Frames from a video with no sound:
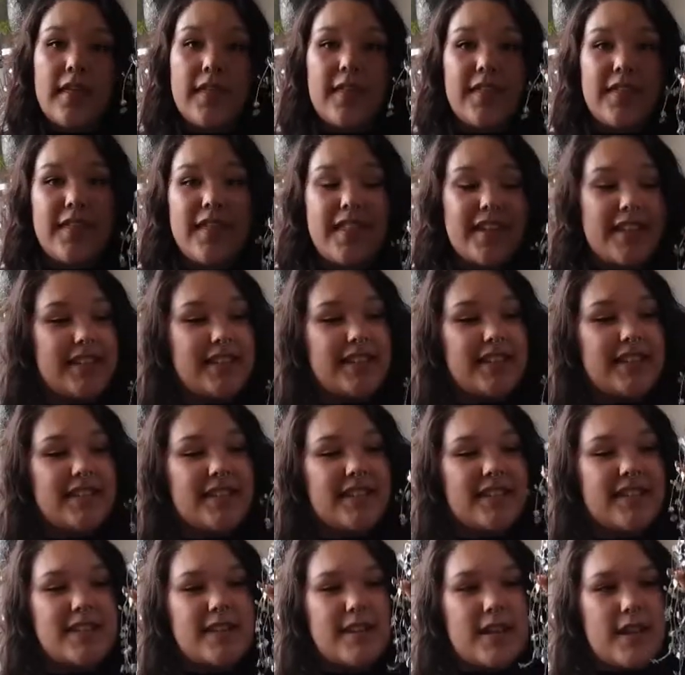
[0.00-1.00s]
This is
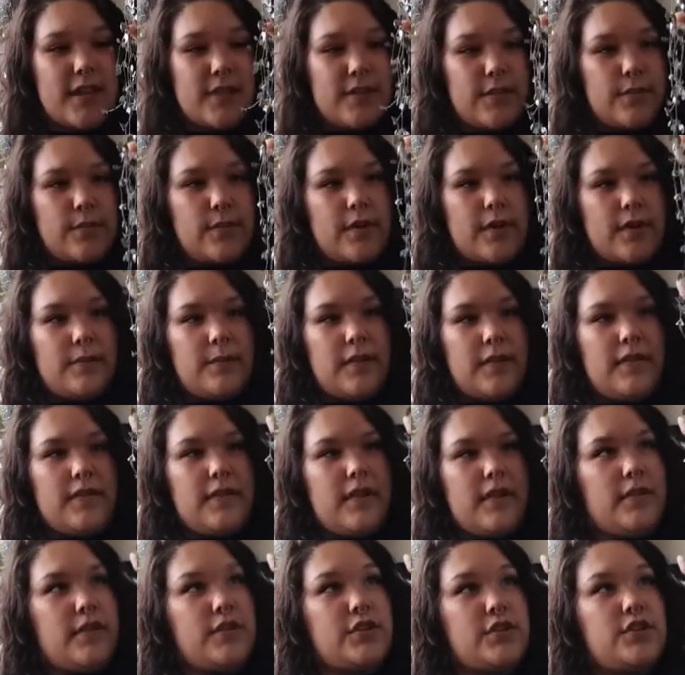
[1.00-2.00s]
another one of my
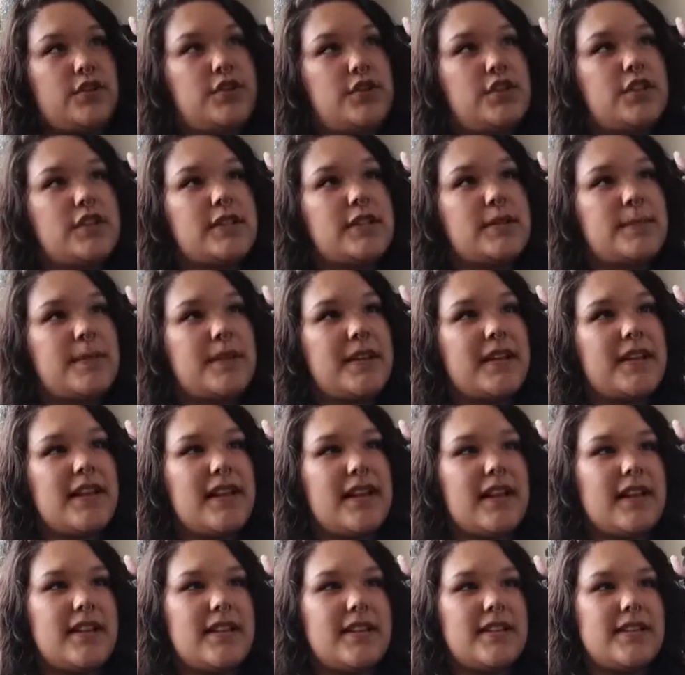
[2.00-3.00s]
favorites just
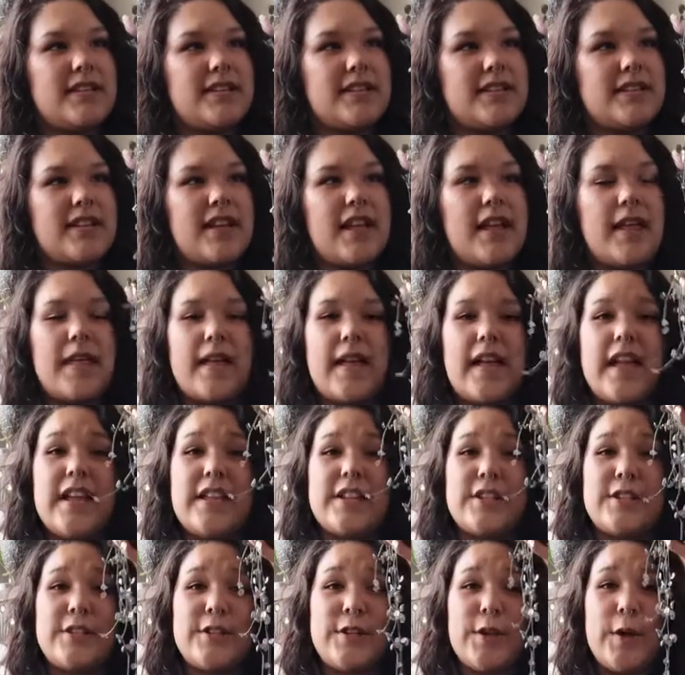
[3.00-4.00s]
because
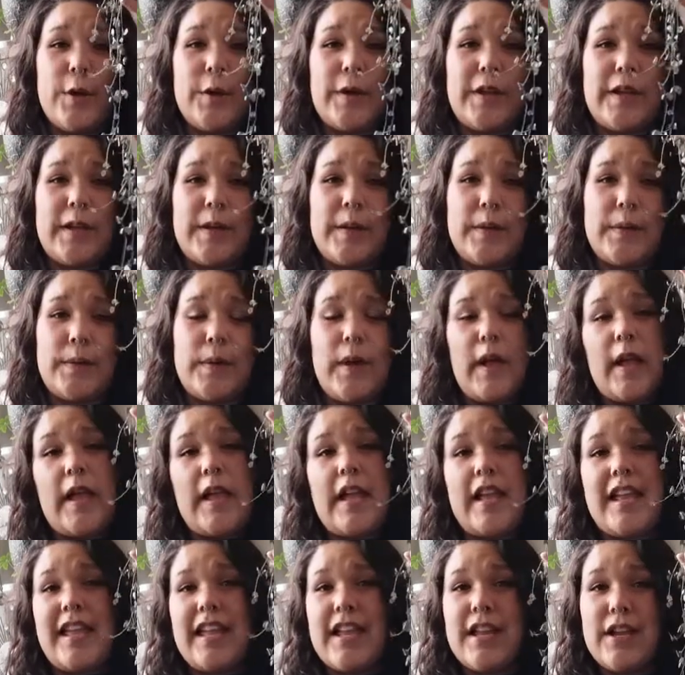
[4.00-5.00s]
it's so cute.
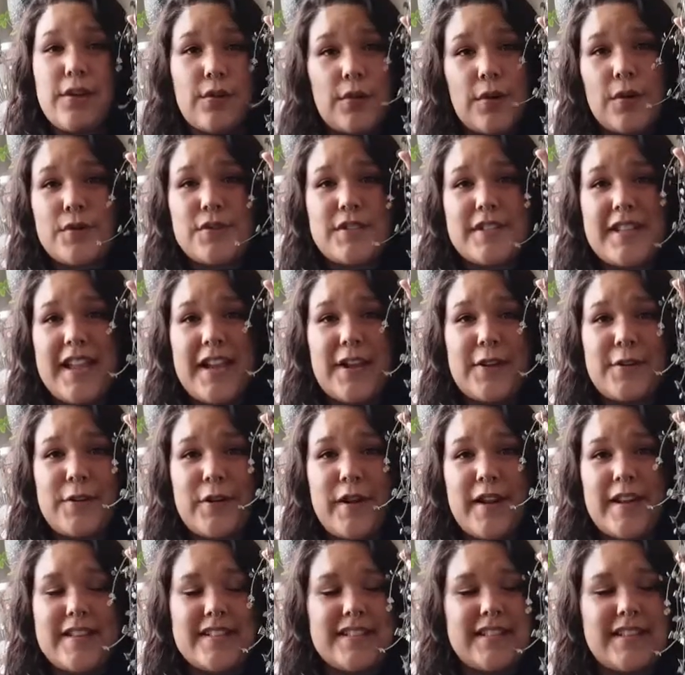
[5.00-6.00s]
He grows like
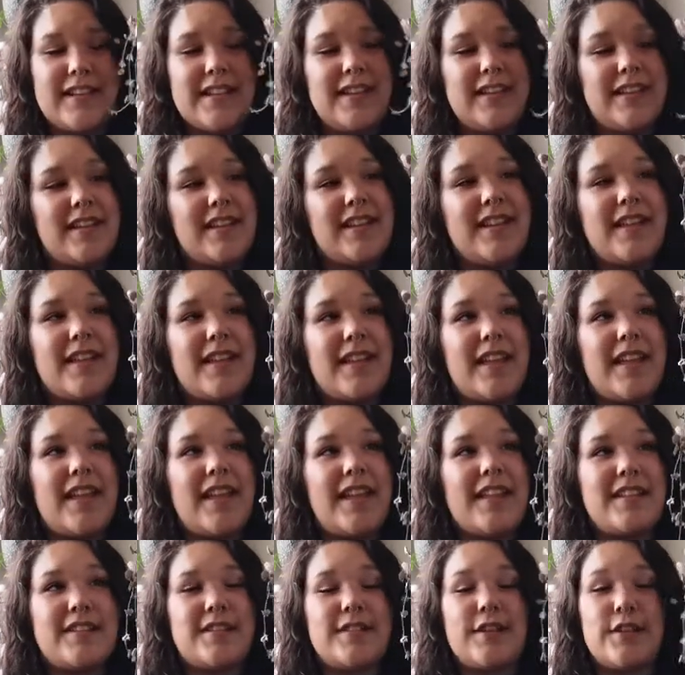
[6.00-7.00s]
crazy.
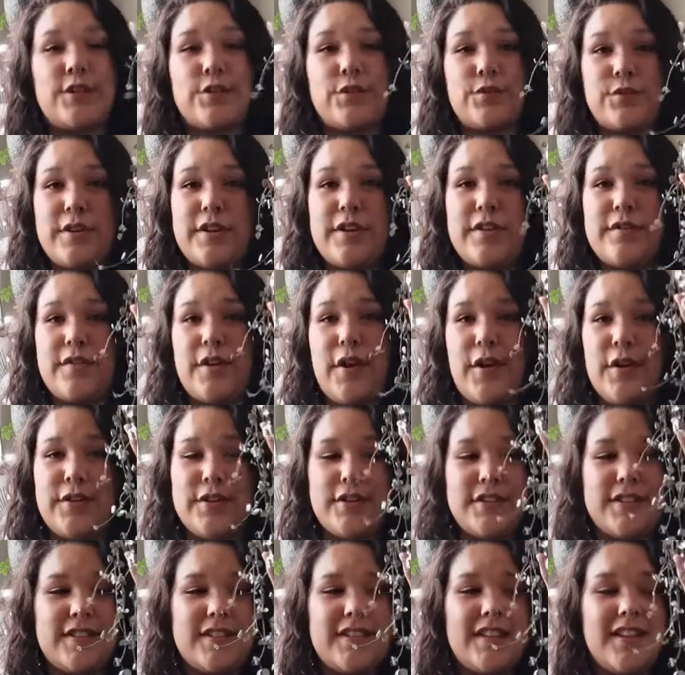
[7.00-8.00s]
It's the string of
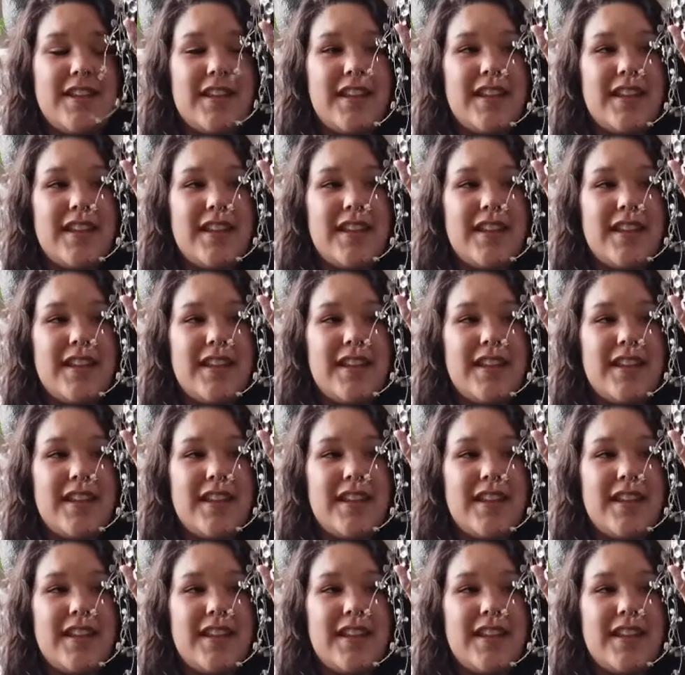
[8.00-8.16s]
hearts.